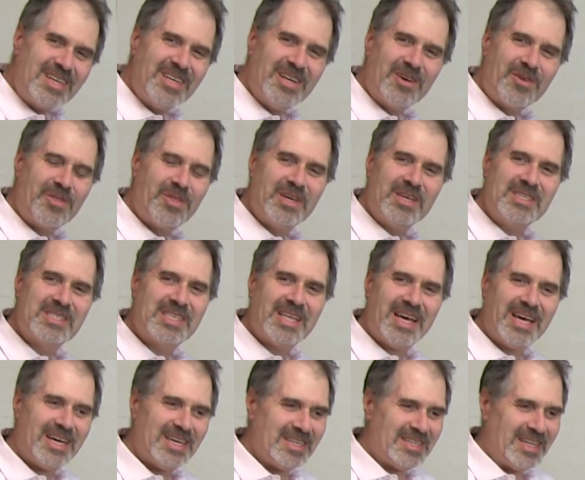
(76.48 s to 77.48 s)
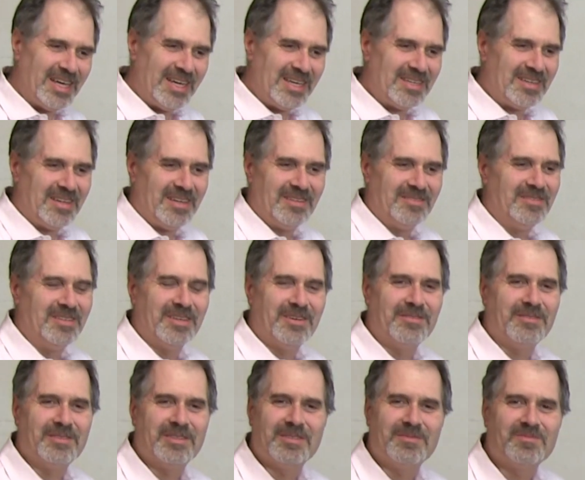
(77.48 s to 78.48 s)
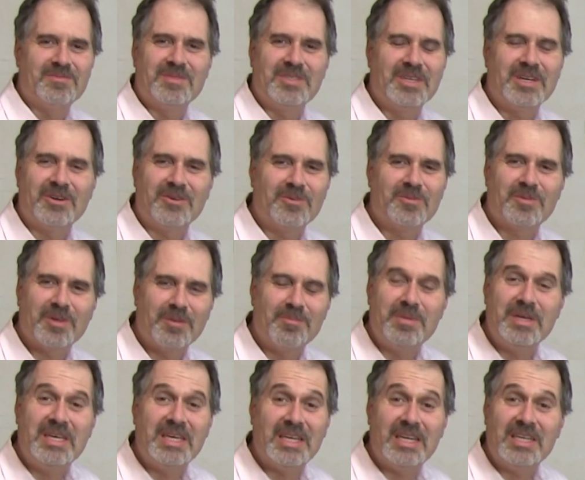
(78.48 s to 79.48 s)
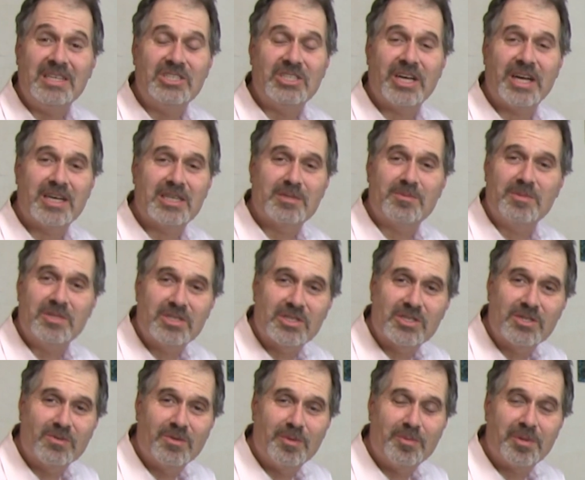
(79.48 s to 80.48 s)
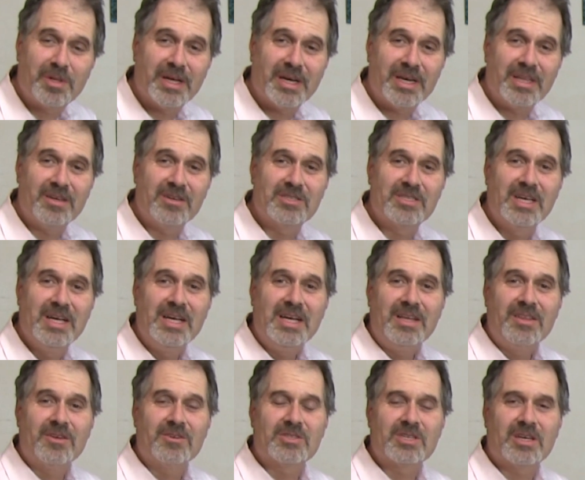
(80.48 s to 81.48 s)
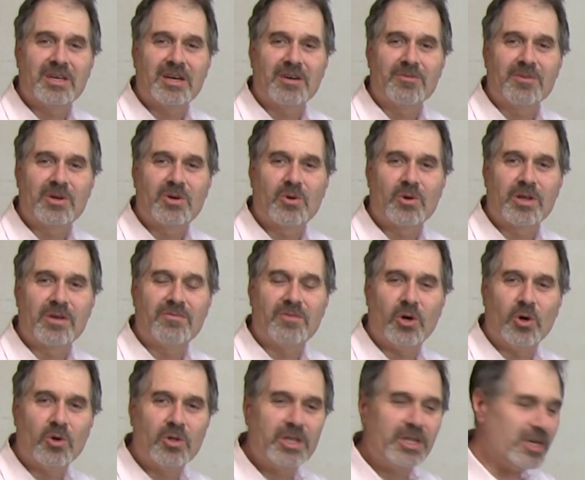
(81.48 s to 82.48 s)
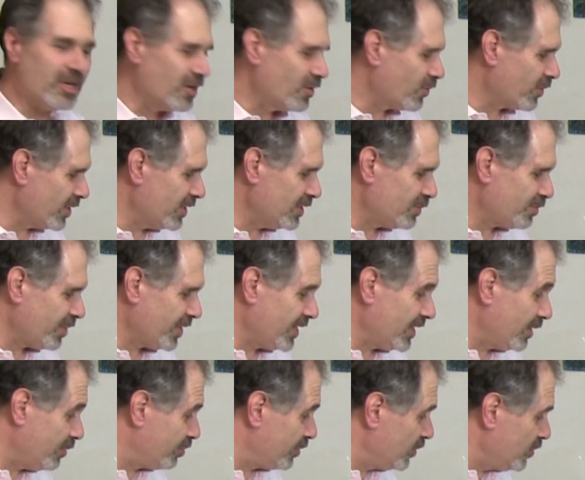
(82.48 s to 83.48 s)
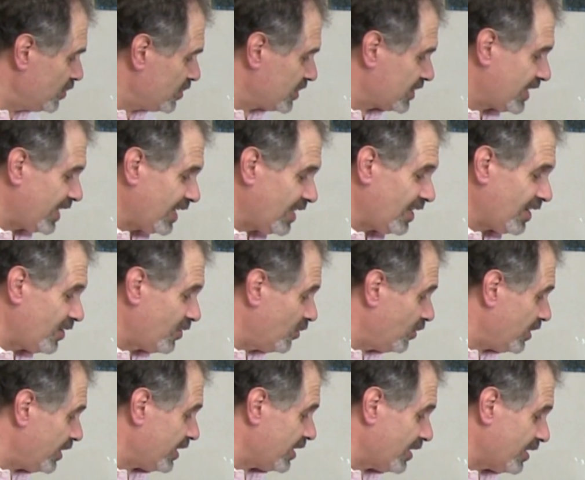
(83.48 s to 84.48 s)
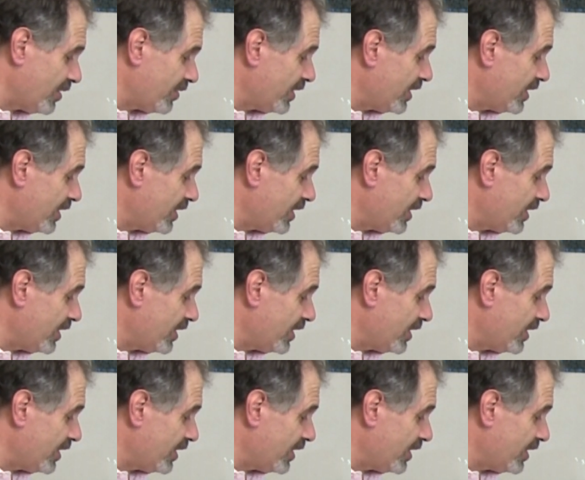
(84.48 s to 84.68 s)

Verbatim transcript: know, things that that uh, uh, you know, a beginning jazz musician would play. There's there's a, a recording of Oleo where he's playing the blues scale on Oleo.